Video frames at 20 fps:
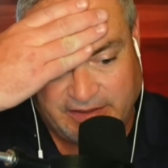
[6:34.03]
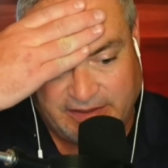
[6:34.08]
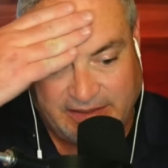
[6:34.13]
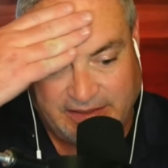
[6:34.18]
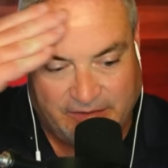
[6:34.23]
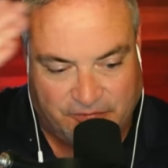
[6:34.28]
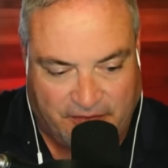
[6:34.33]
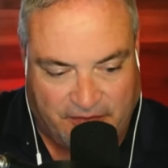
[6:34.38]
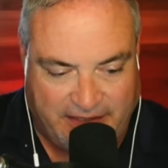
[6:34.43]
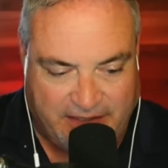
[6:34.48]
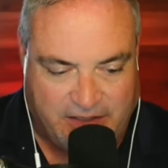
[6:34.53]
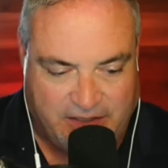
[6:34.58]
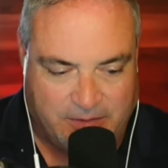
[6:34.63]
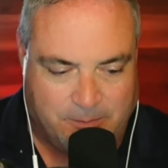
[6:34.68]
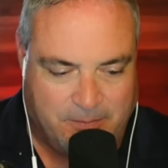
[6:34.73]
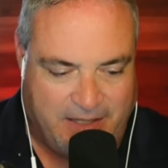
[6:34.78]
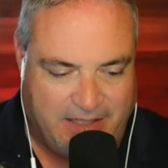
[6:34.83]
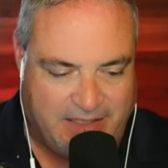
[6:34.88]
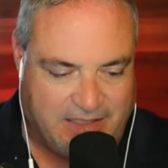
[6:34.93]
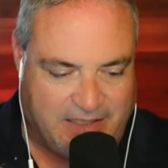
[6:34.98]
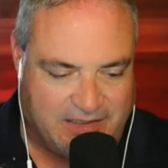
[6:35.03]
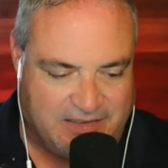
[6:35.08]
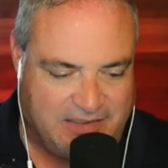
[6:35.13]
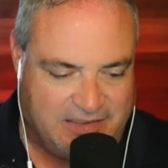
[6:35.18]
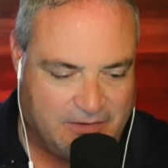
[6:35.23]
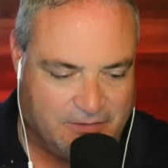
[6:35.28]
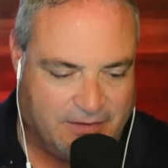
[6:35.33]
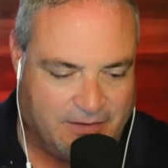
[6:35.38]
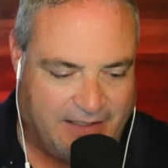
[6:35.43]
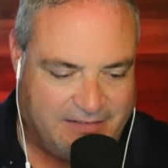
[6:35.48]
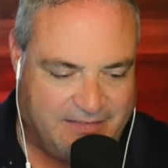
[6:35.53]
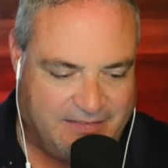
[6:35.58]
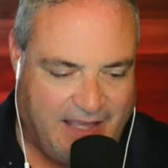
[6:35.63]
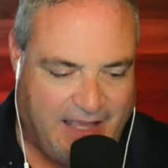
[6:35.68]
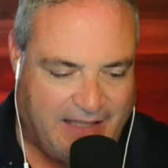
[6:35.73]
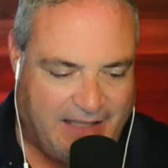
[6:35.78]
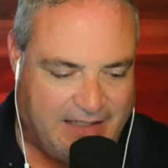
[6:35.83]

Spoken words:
if they could make a deal like that